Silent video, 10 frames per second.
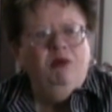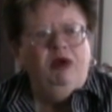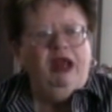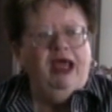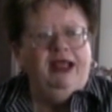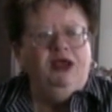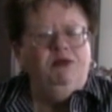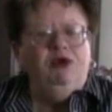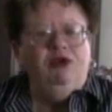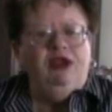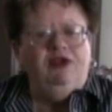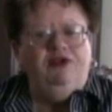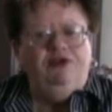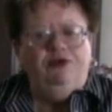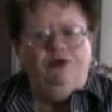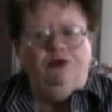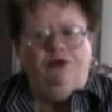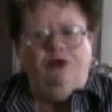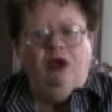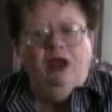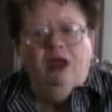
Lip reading: But I commuted to